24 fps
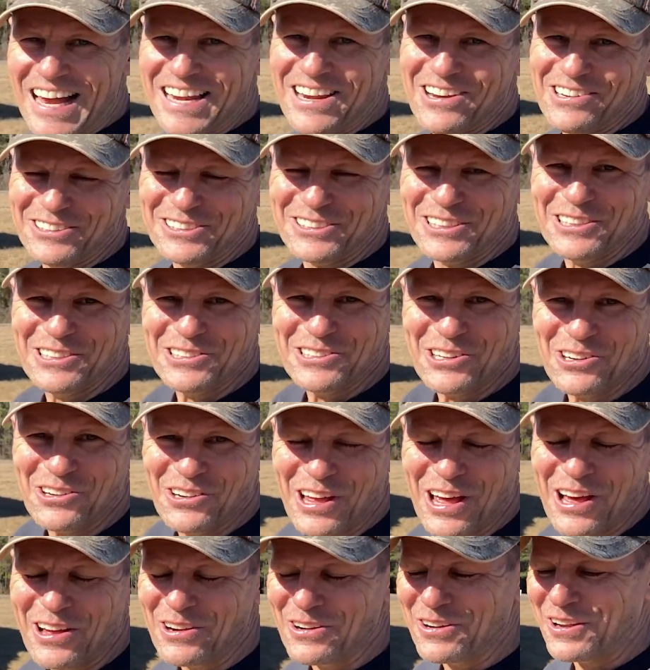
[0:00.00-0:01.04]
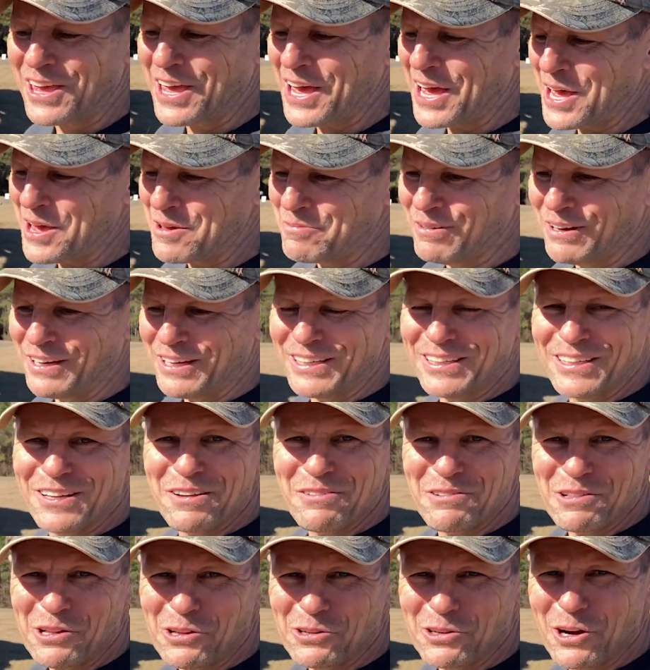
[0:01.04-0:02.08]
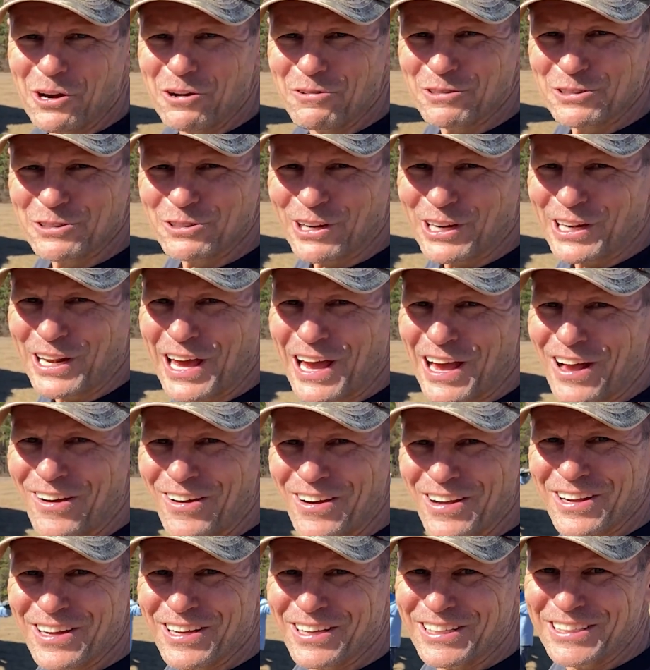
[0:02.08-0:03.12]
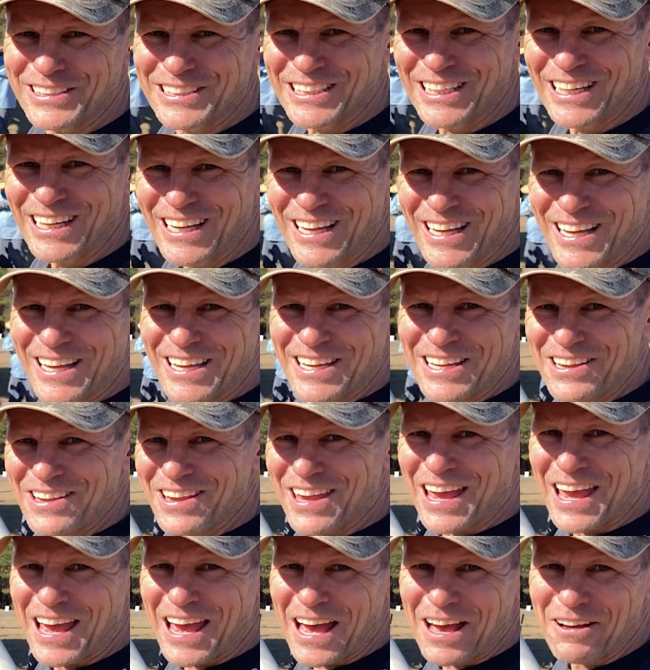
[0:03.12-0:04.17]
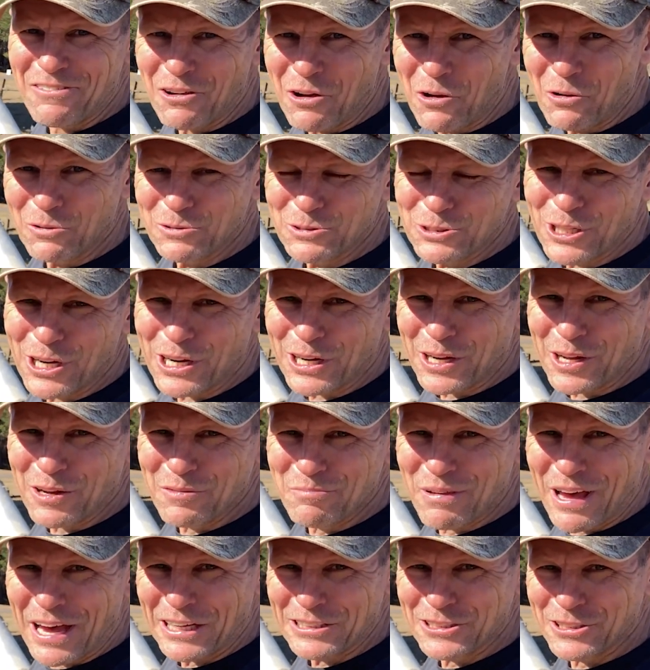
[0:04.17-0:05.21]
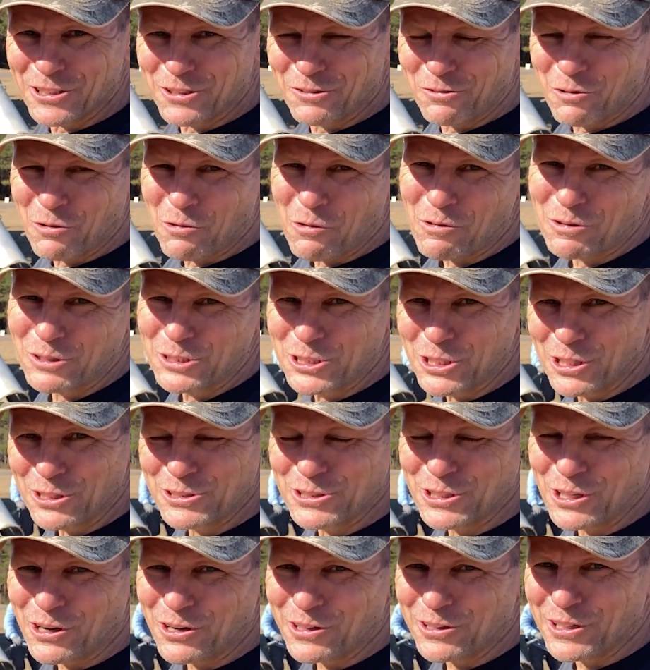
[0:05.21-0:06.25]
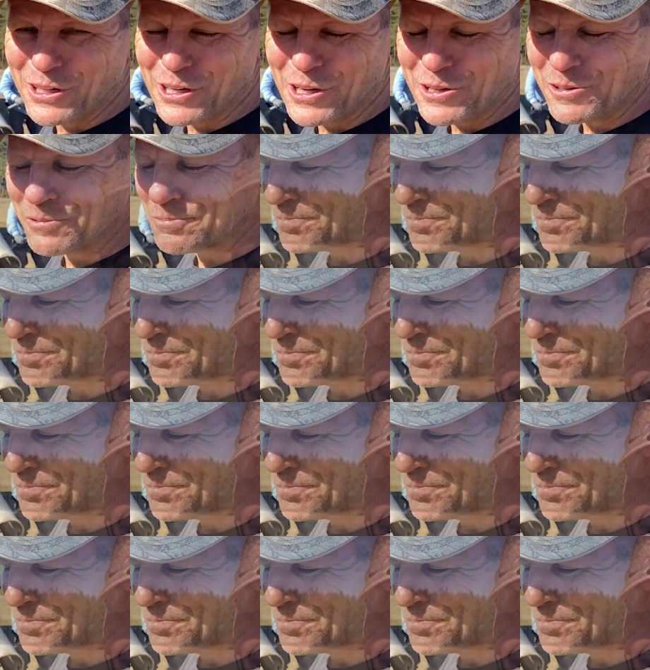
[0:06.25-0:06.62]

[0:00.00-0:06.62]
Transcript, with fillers: know it's gonna turn out okay, but I'm a little nervous right now because you can't have a whole truck come back just for what we showed you earlier.